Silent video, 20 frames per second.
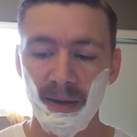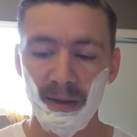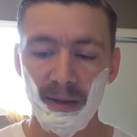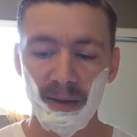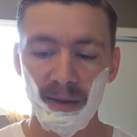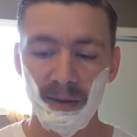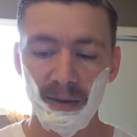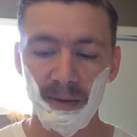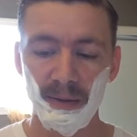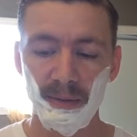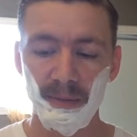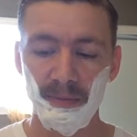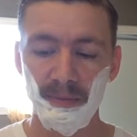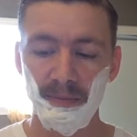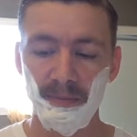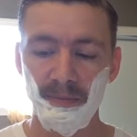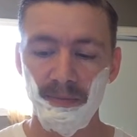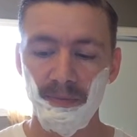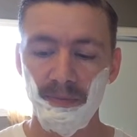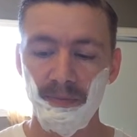
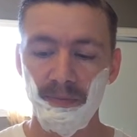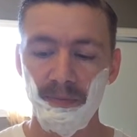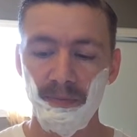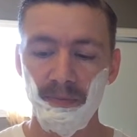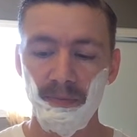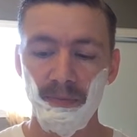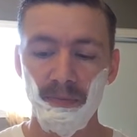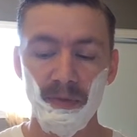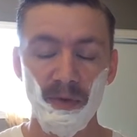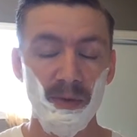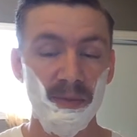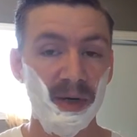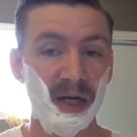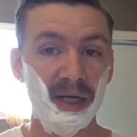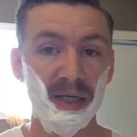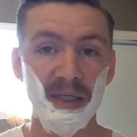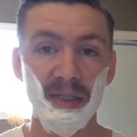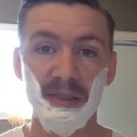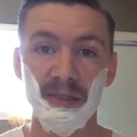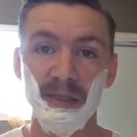You
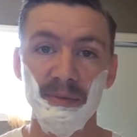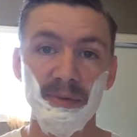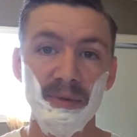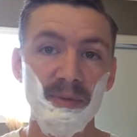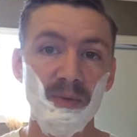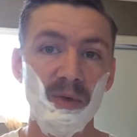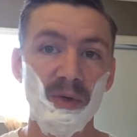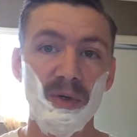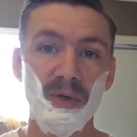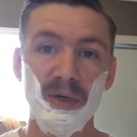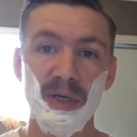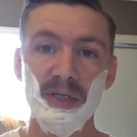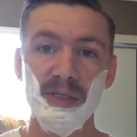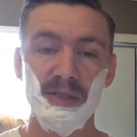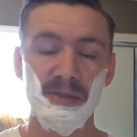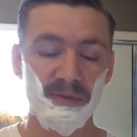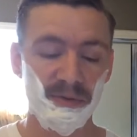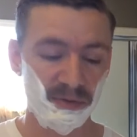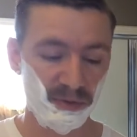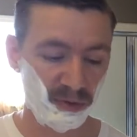might need something more
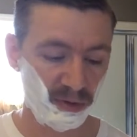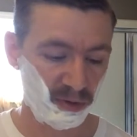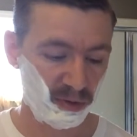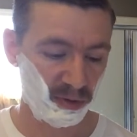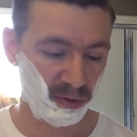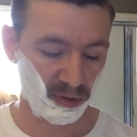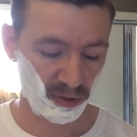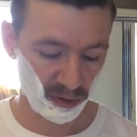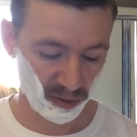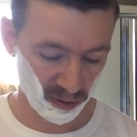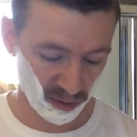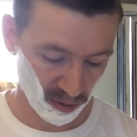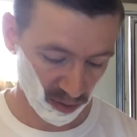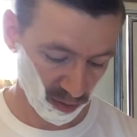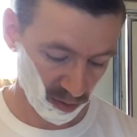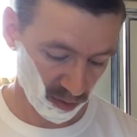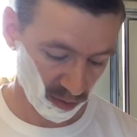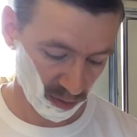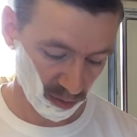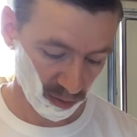aggressive.
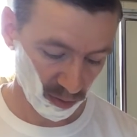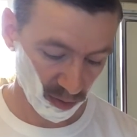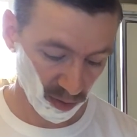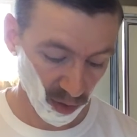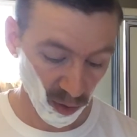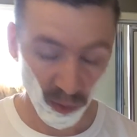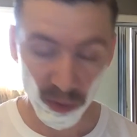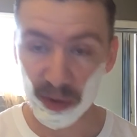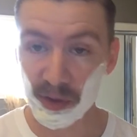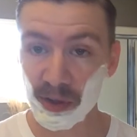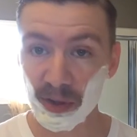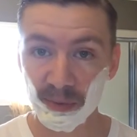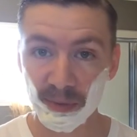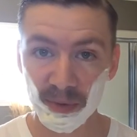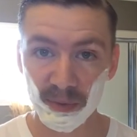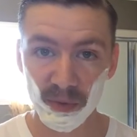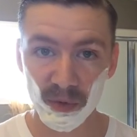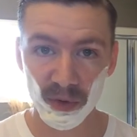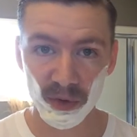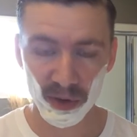You go with
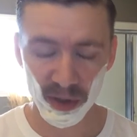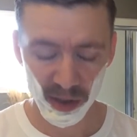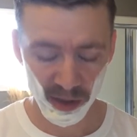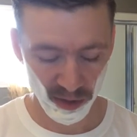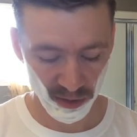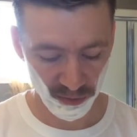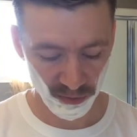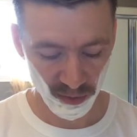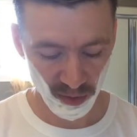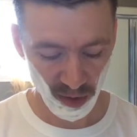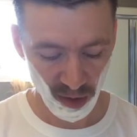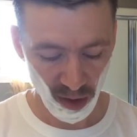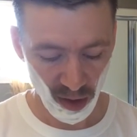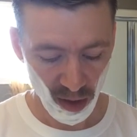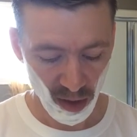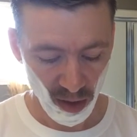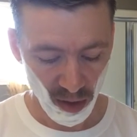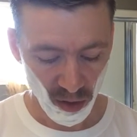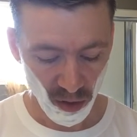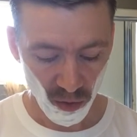something more
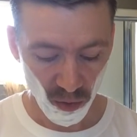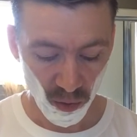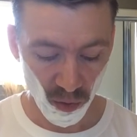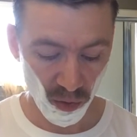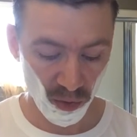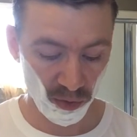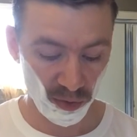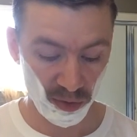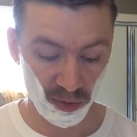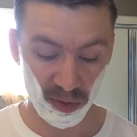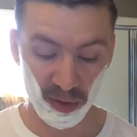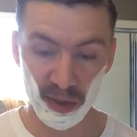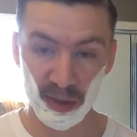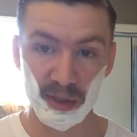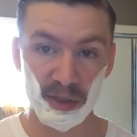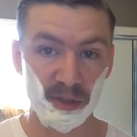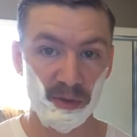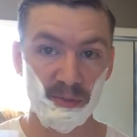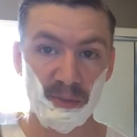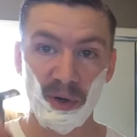aggressive. Or
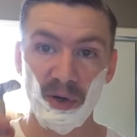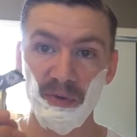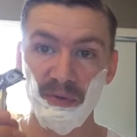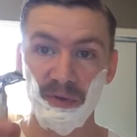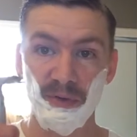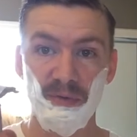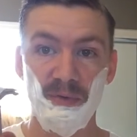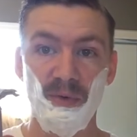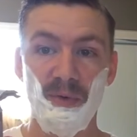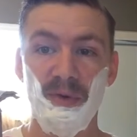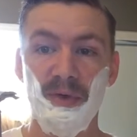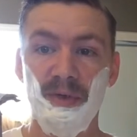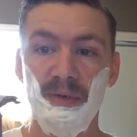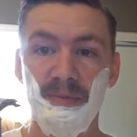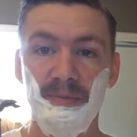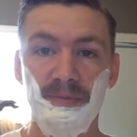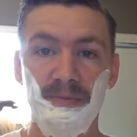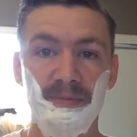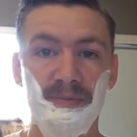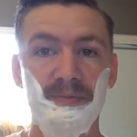this is perfect for you.
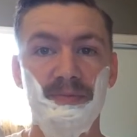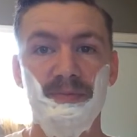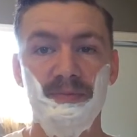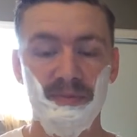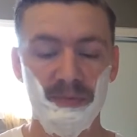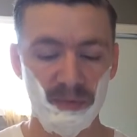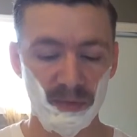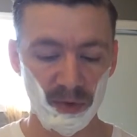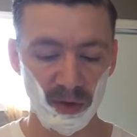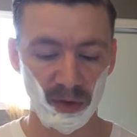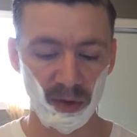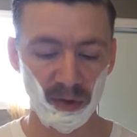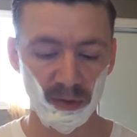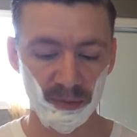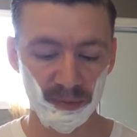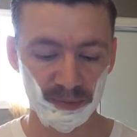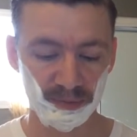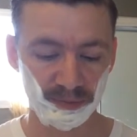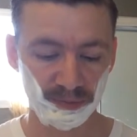You know?